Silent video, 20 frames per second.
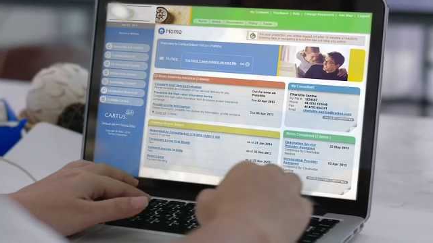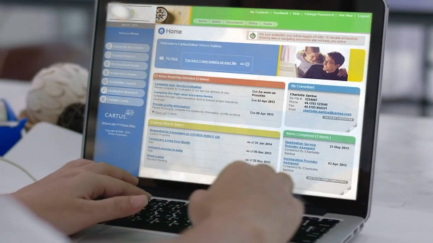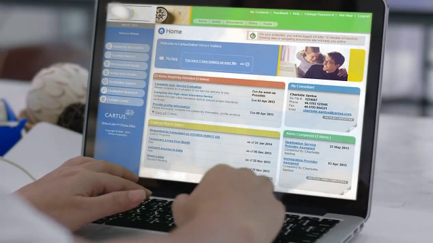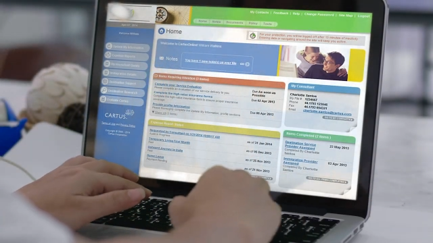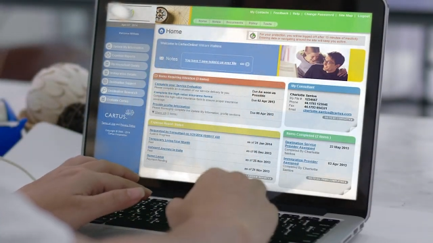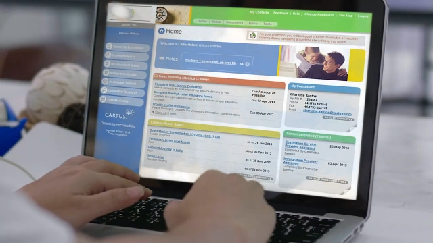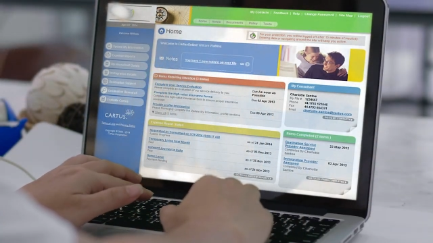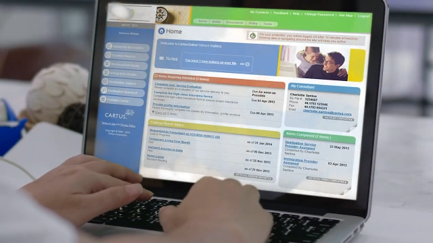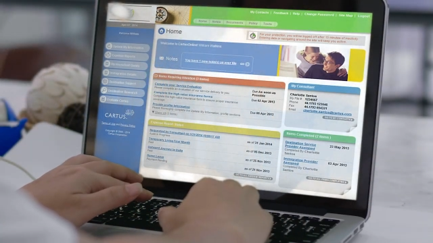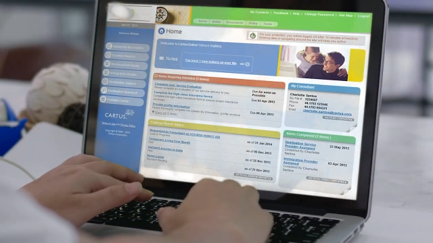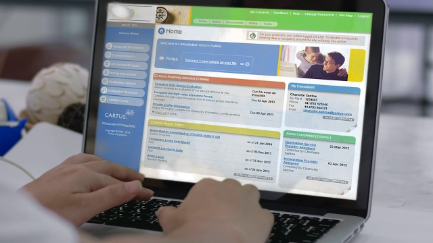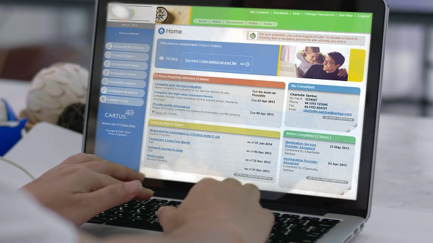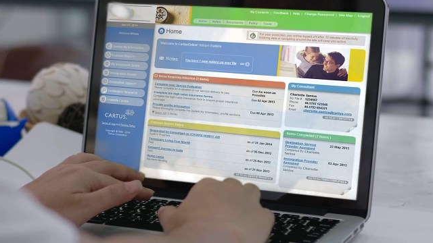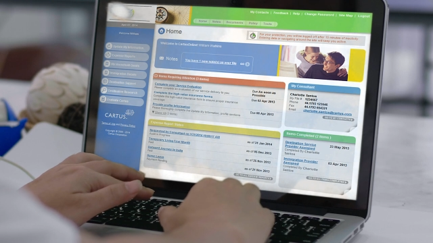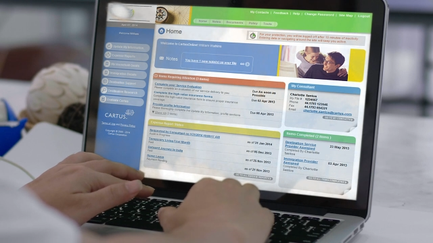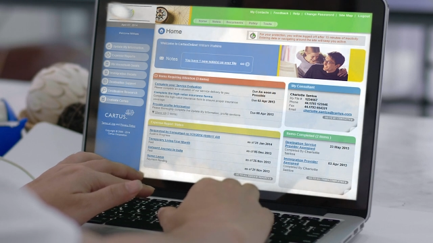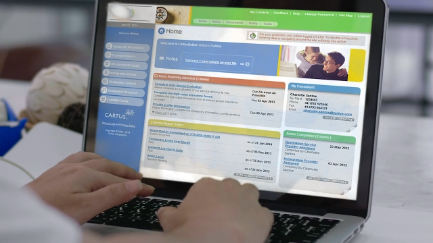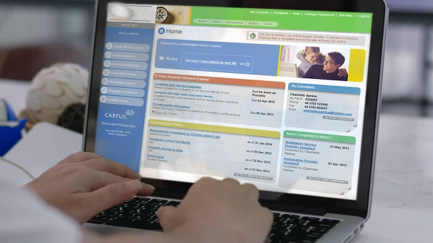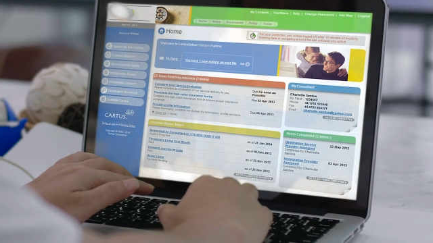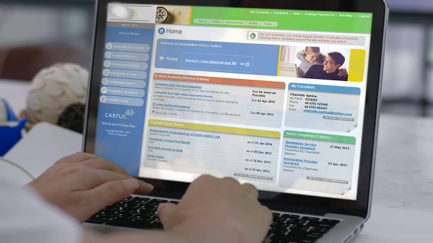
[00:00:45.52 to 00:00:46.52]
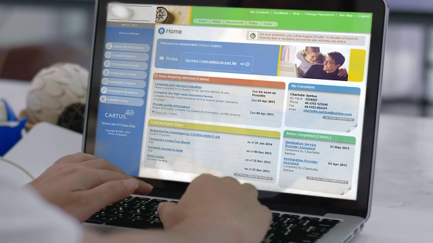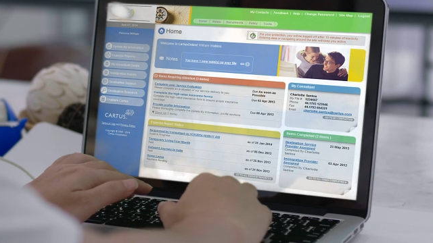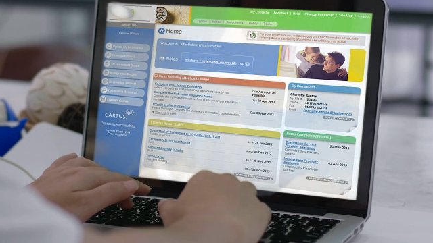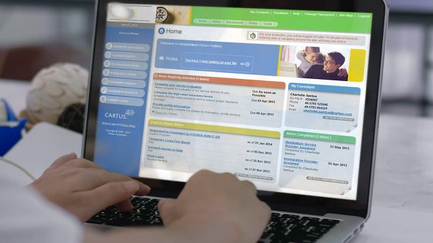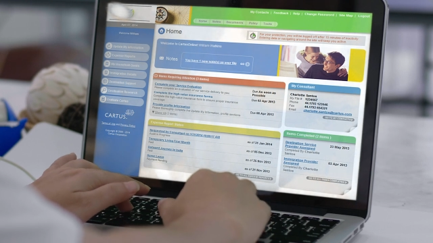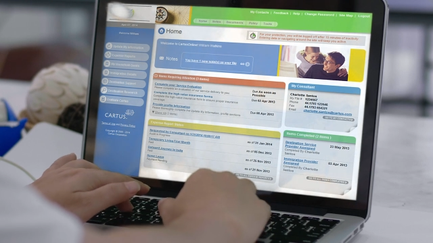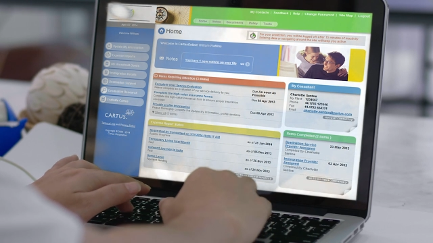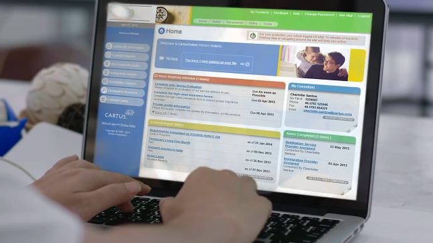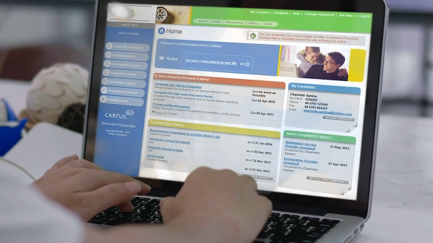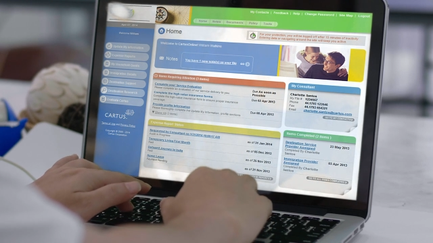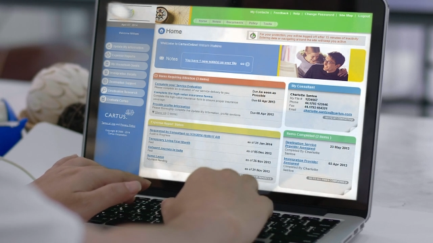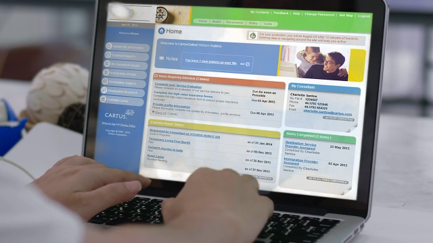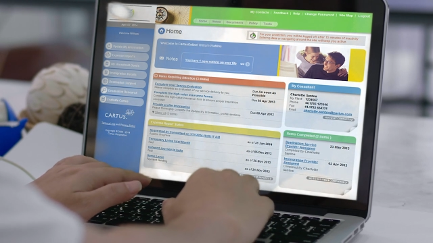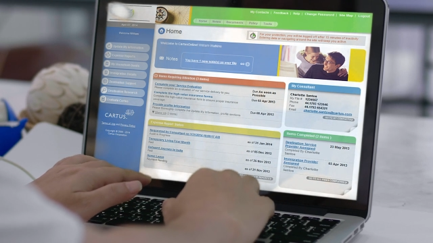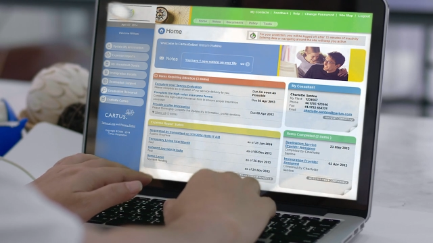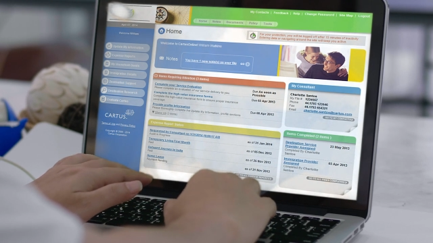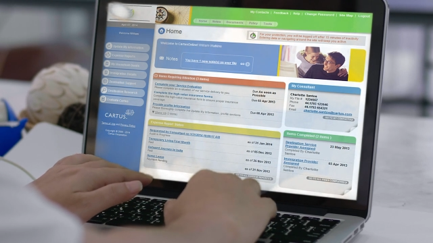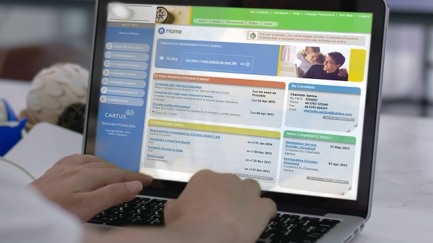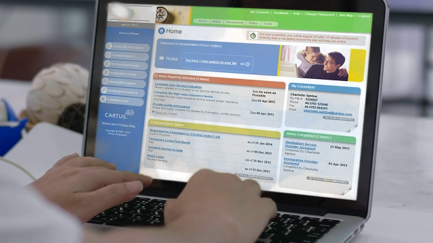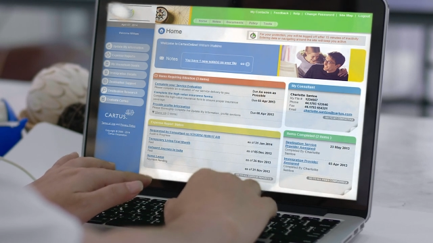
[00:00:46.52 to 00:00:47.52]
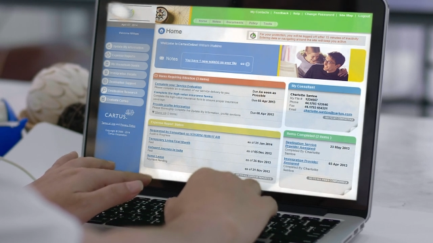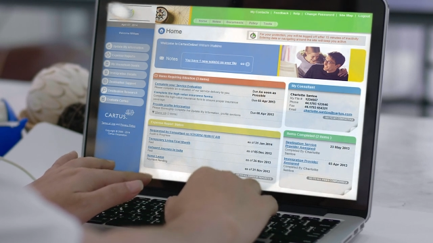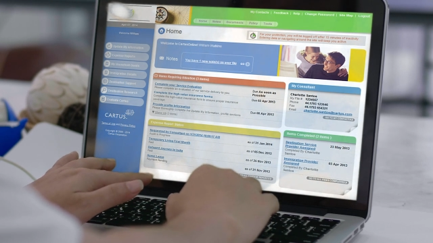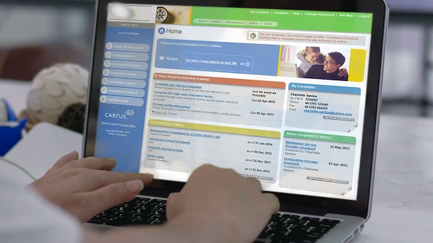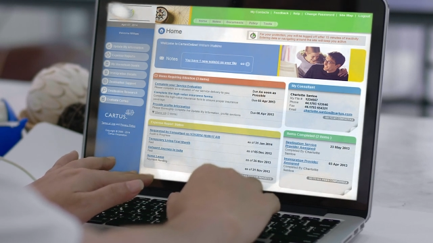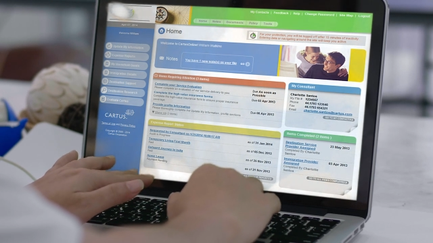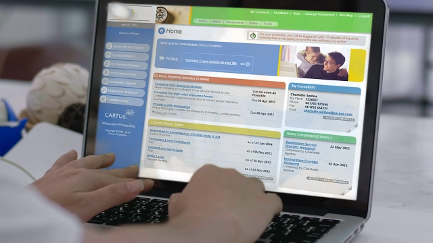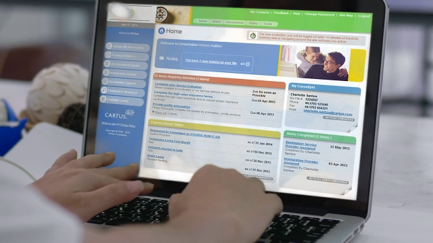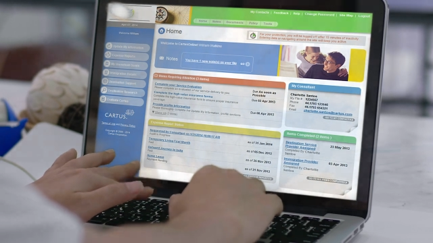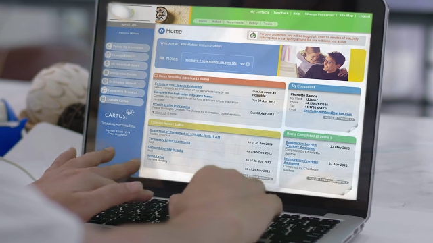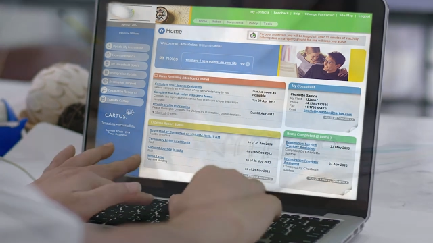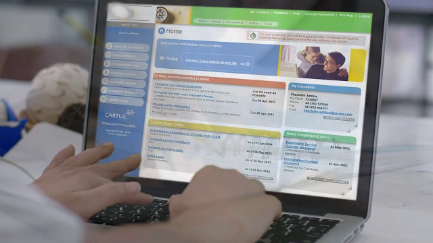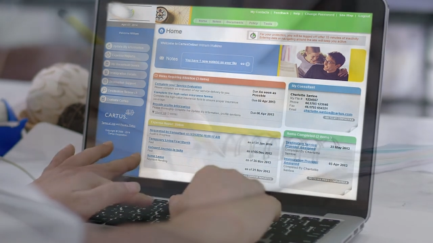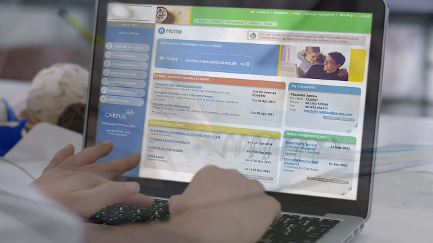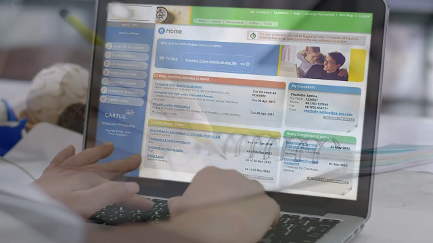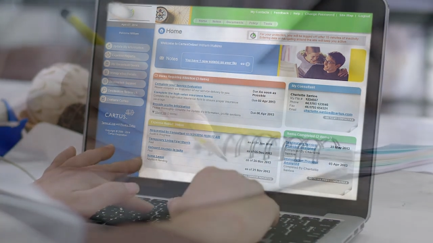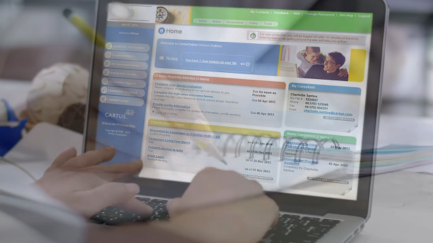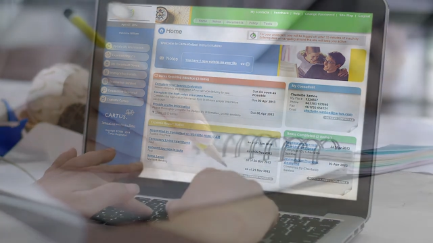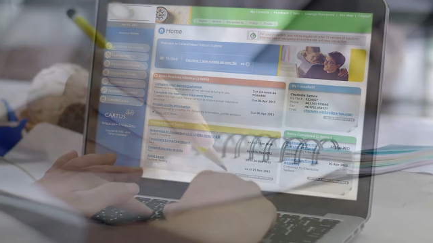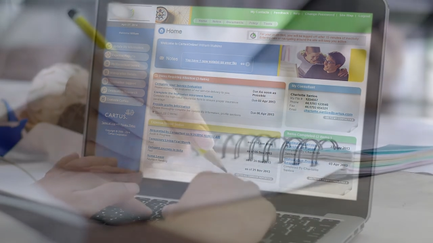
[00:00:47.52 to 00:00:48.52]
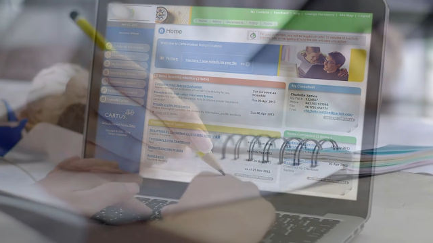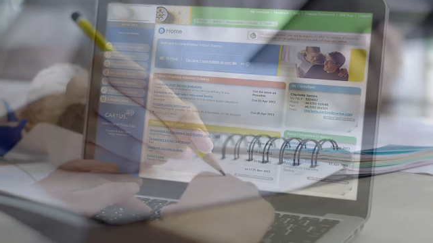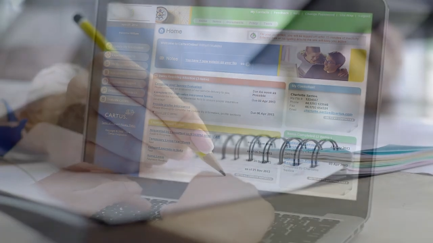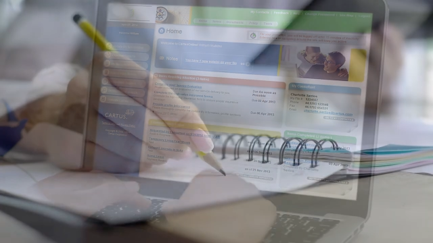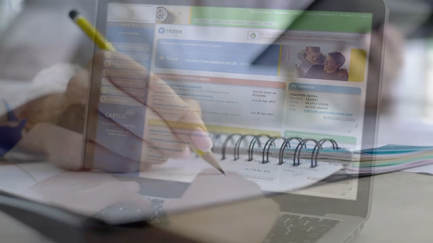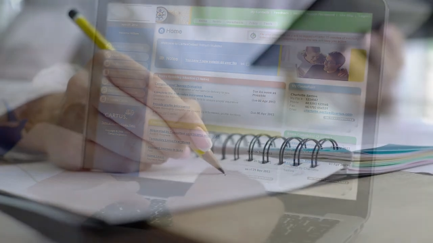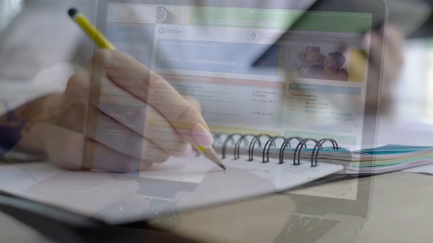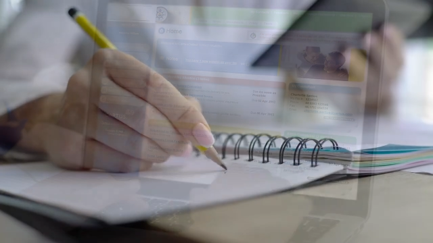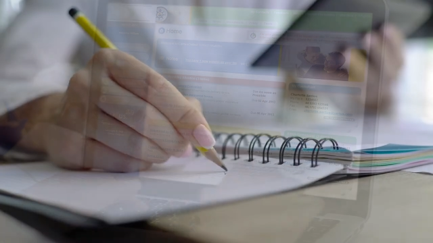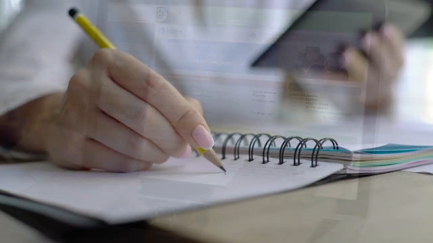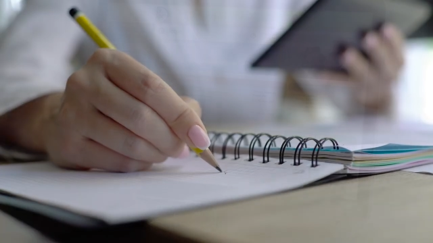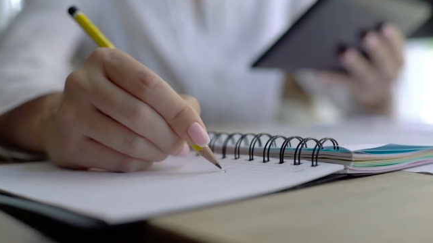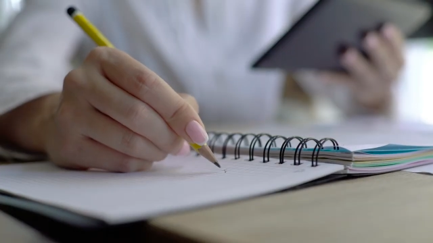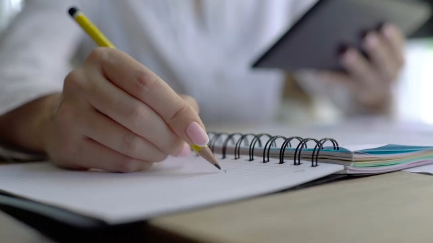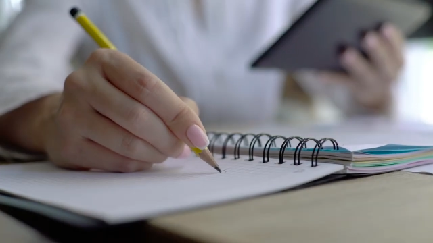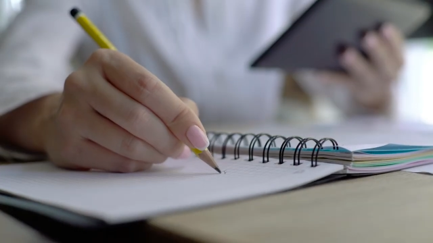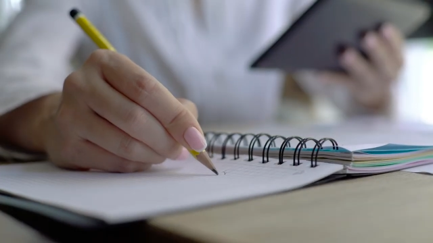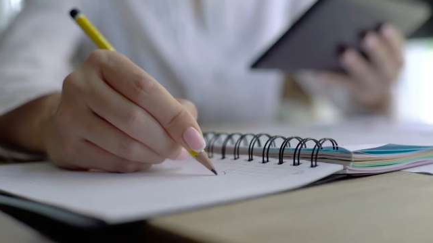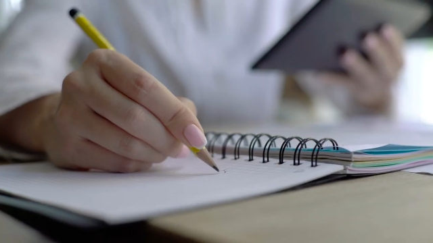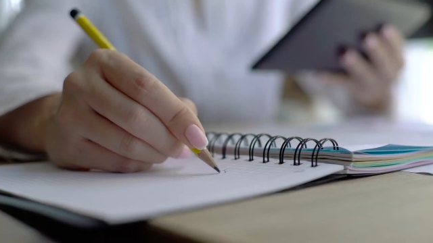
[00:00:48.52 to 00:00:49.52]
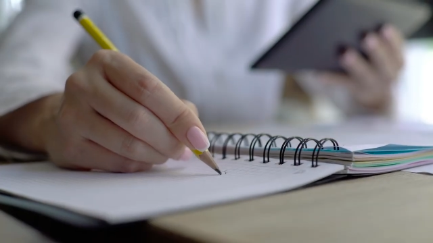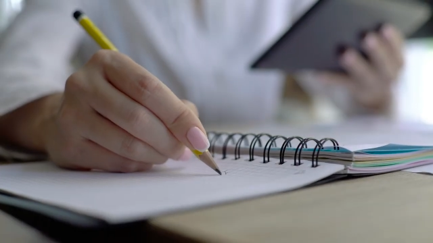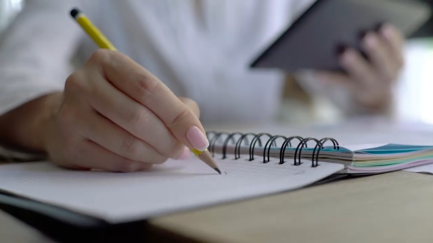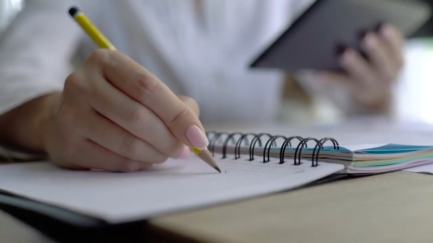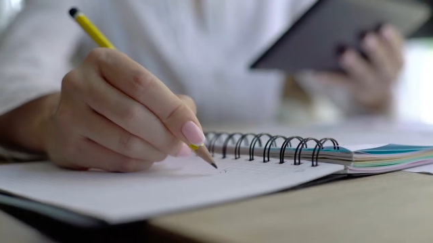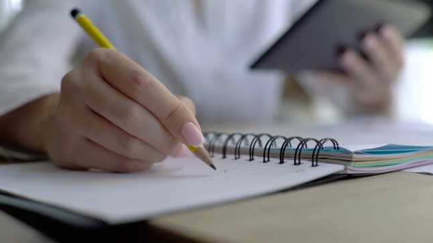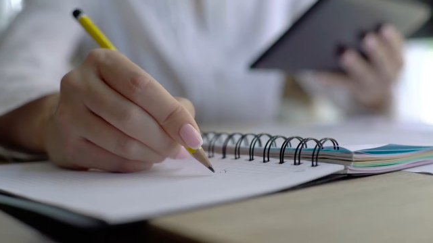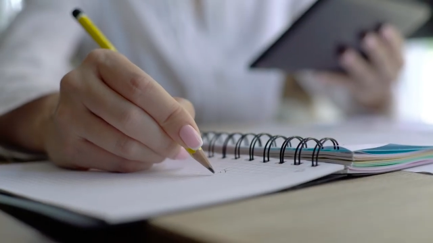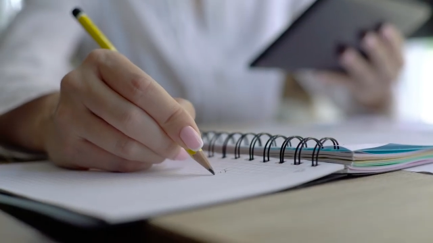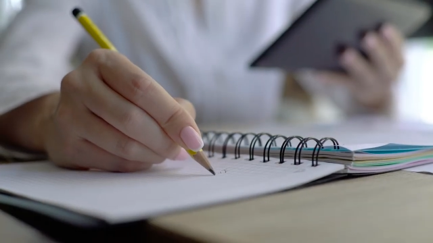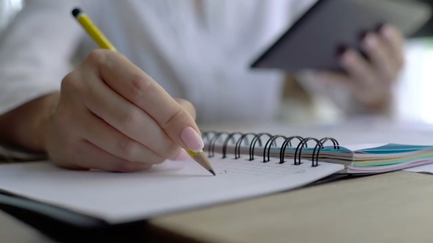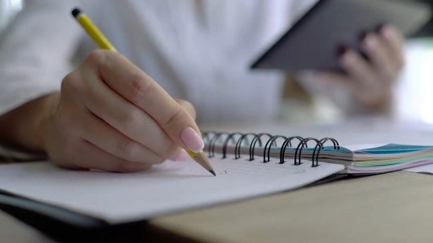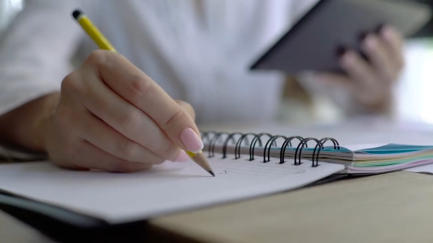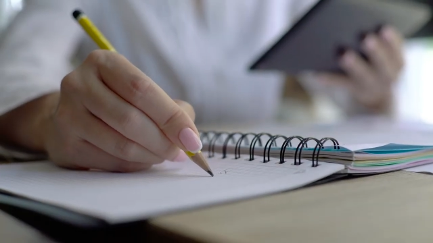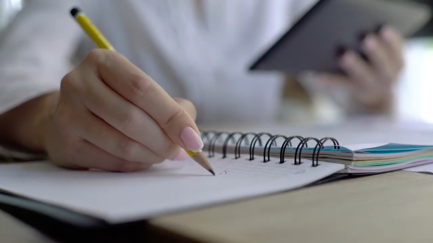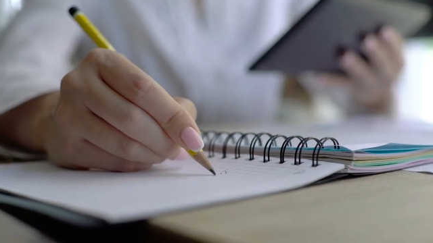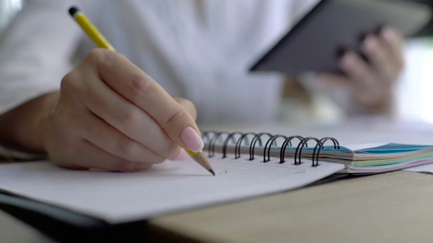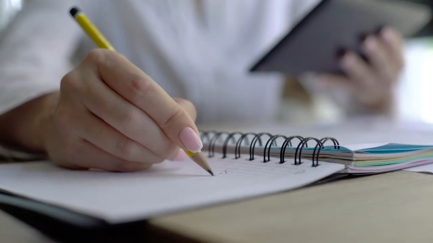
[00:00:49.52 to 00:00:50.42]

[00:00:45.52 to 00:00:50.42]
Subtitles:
Nobody's mouth can be seen.